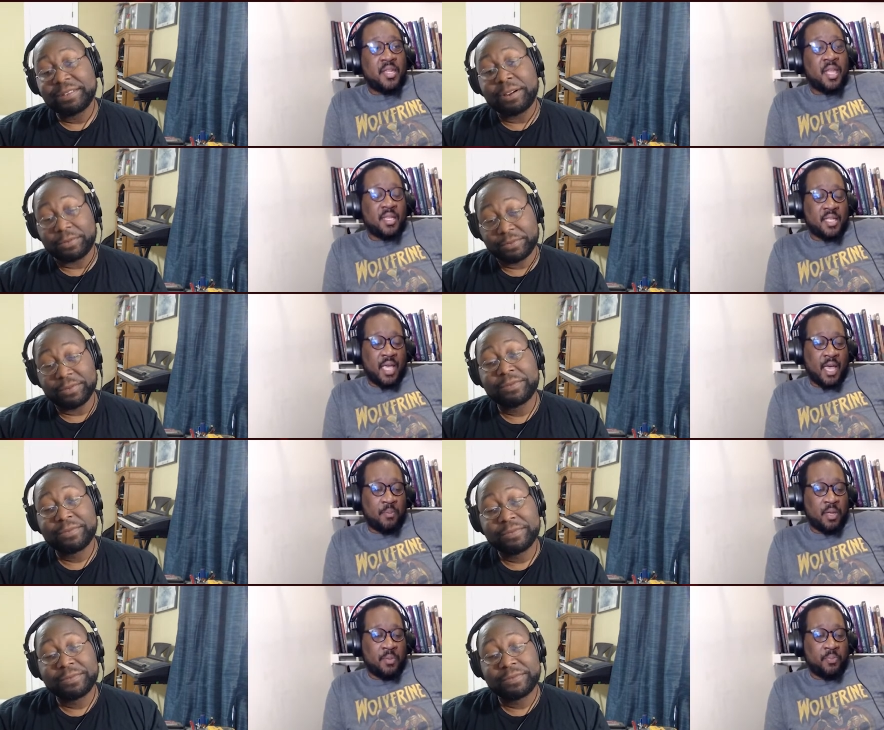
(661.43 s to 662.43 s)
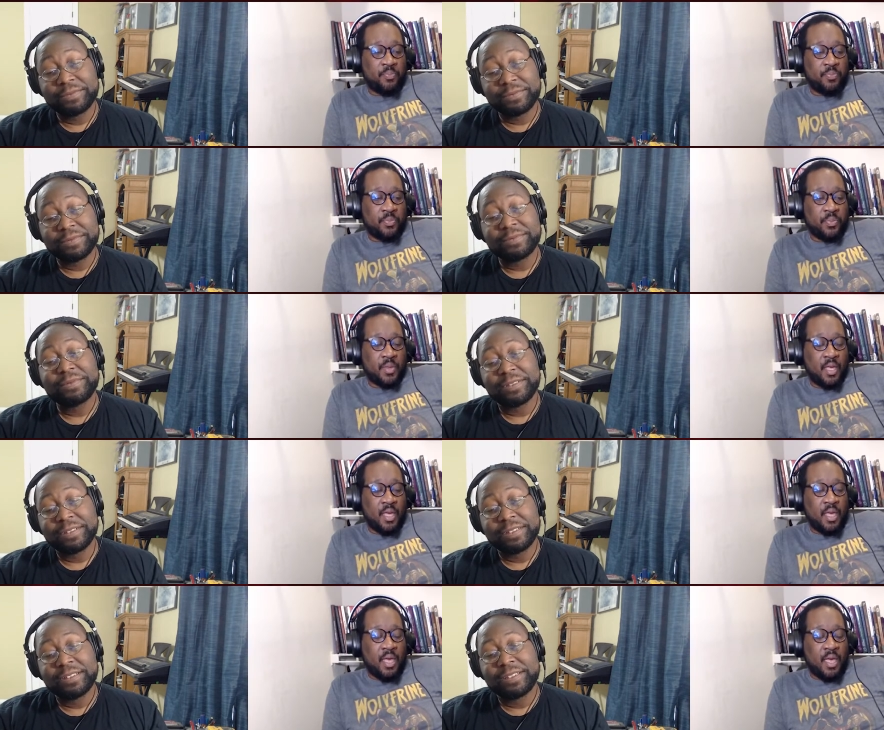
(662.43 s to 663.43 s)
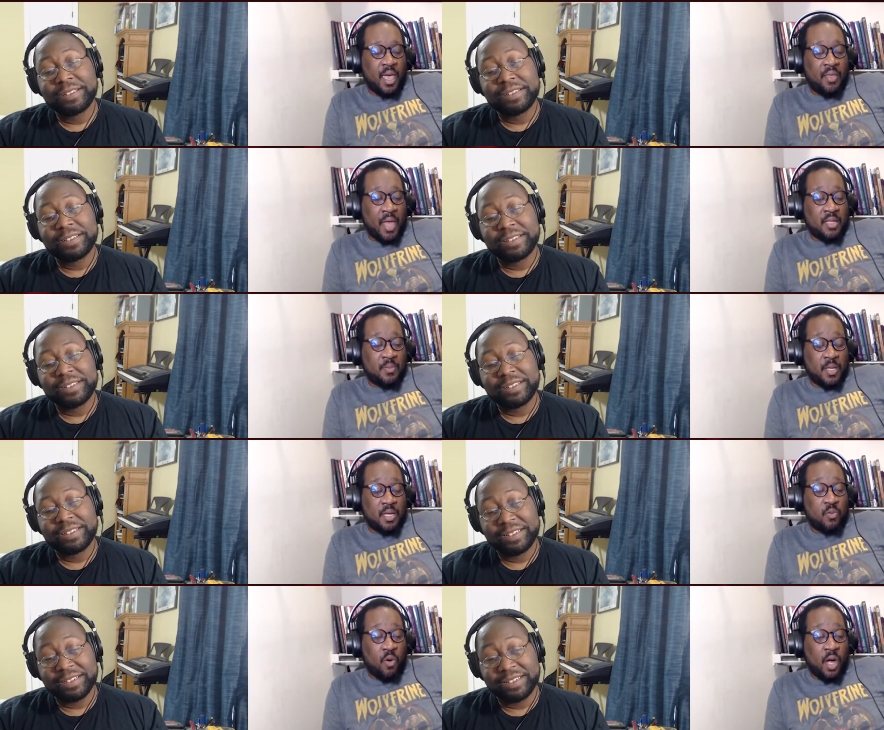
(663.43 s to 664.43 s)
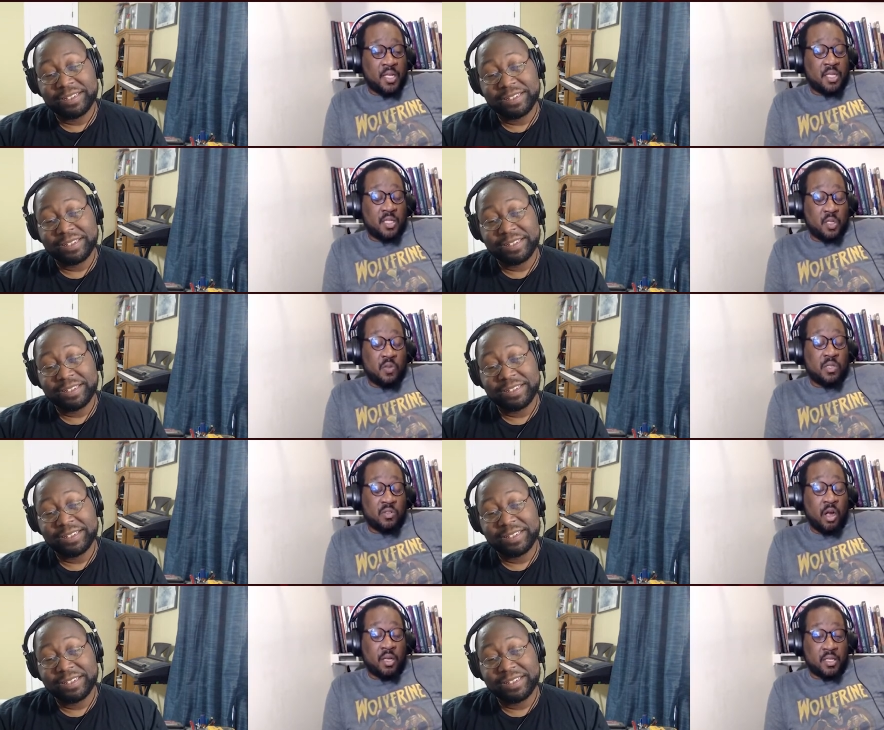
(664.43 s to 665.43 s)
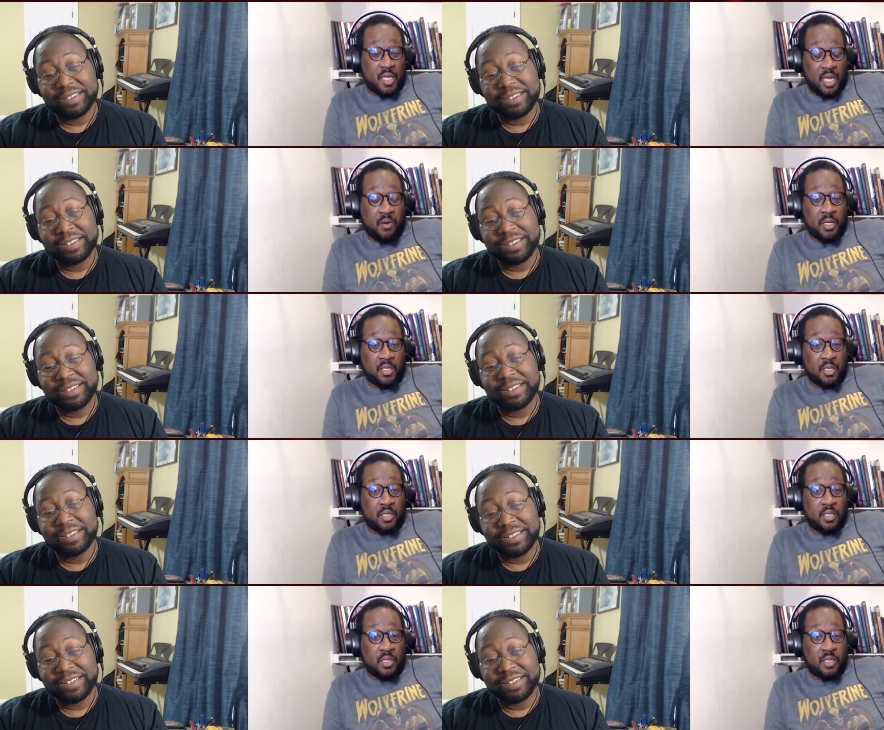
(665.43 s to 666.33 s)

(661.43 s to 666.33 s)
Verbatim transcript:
Speaker 1: needed oh. to happen and that is because Wanda's too strong as a character.